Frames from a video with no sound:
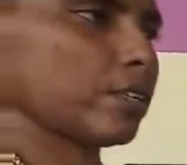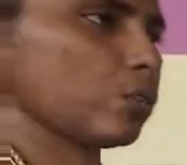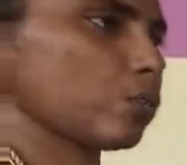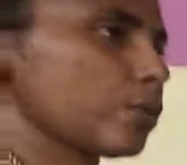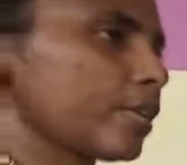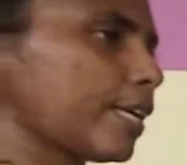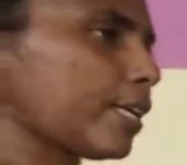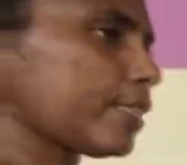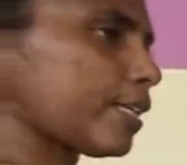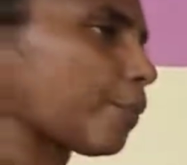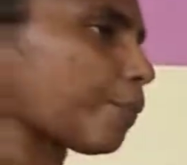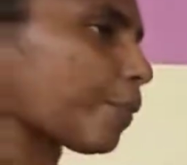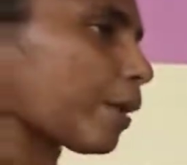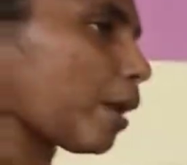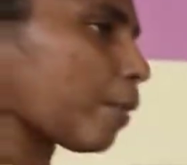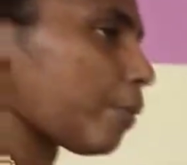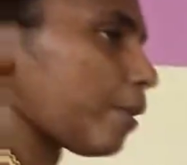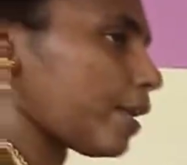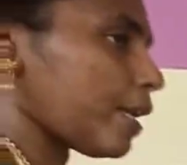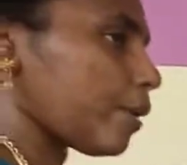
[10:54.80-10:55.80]
Okay, the
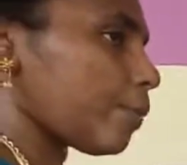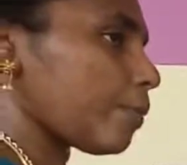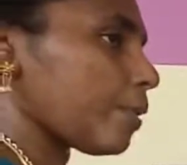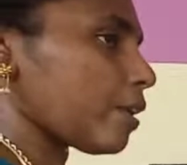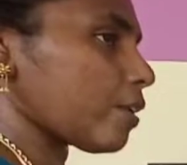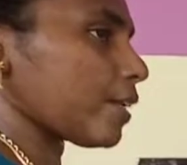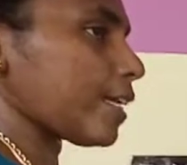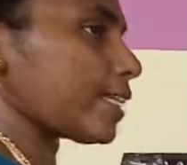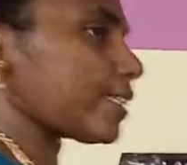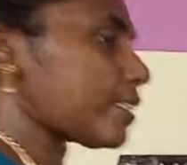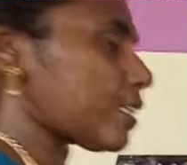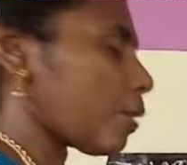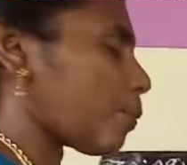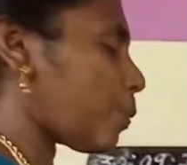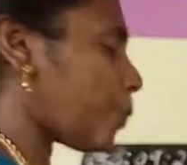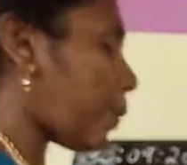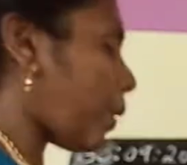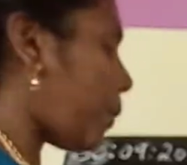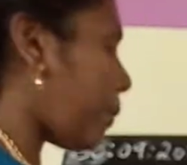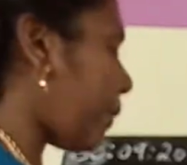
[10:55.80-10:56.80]
problem number,
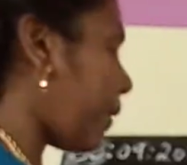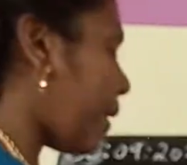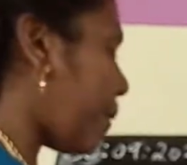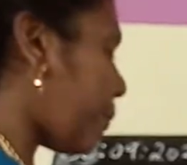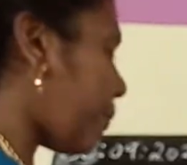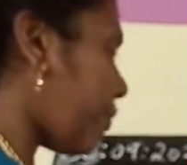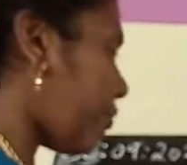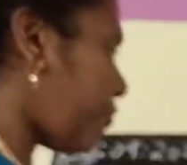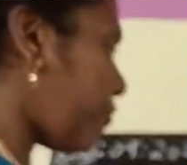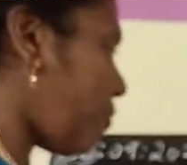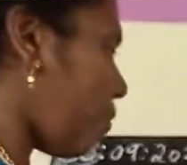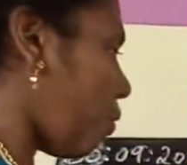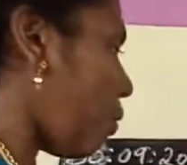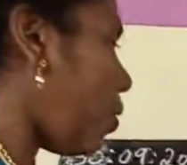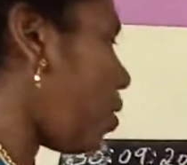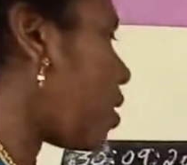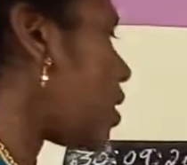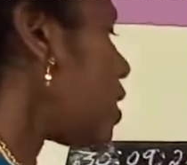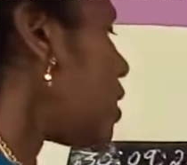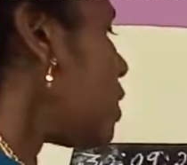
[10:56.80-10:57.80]
example problem number
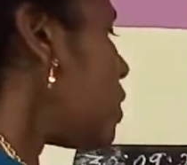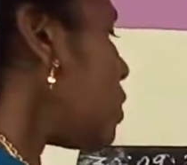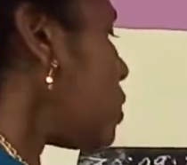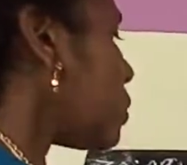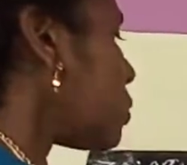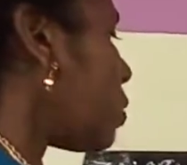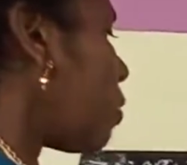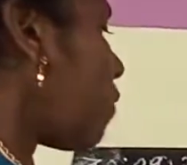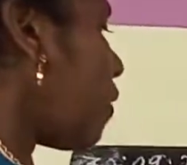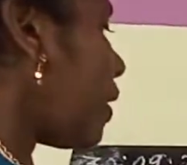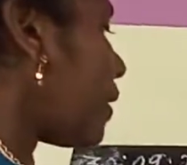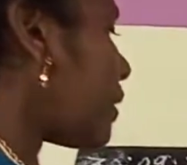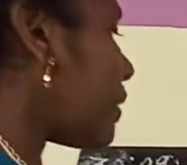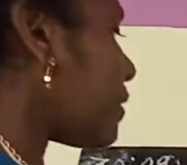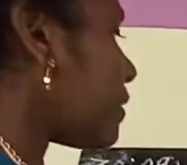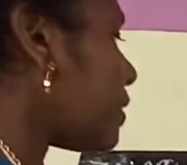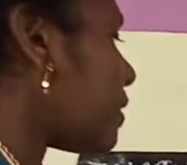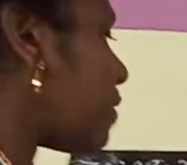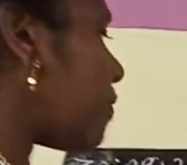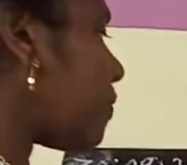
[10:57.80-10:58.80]
4. So what
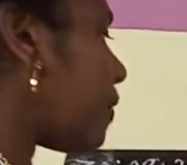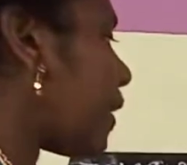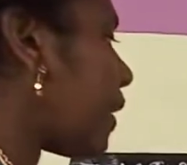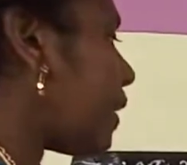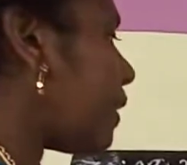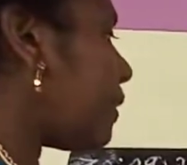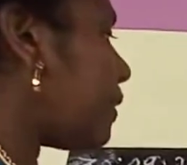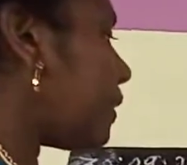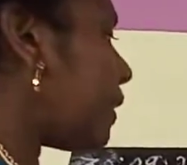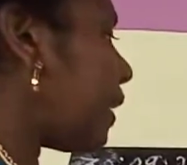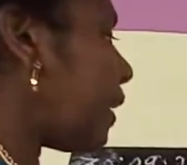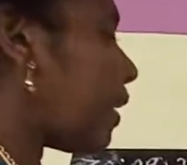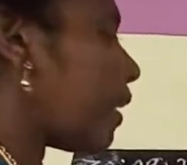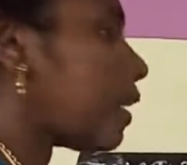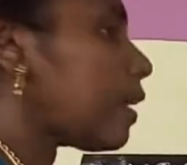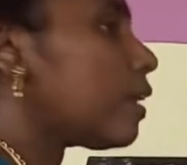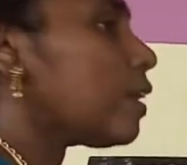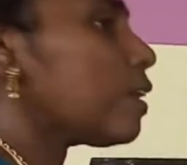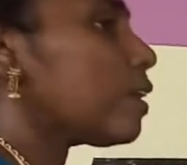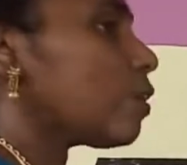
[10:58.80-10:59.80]
is given?
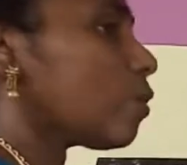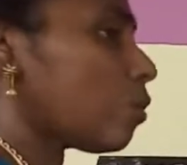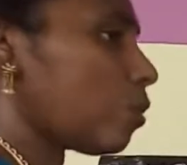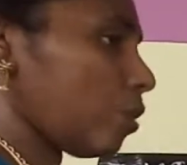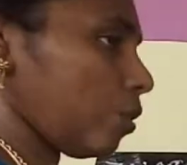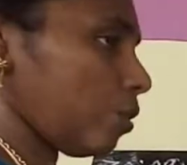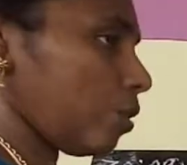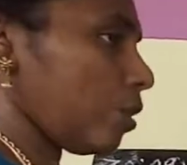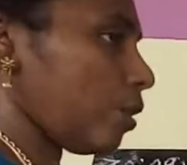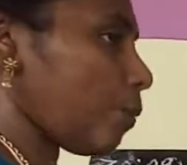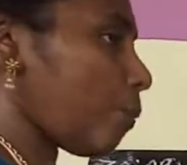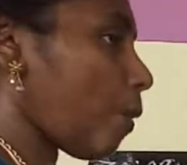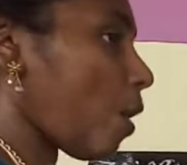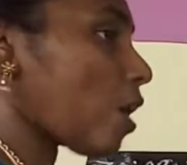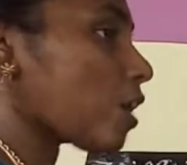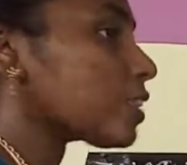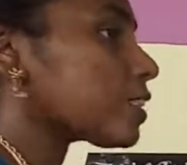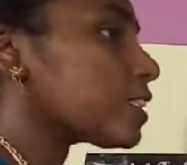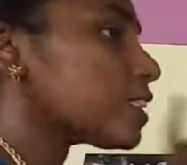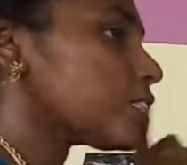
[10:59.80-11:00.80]
The
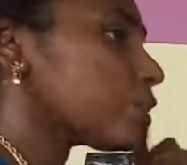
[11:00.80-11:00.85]
mass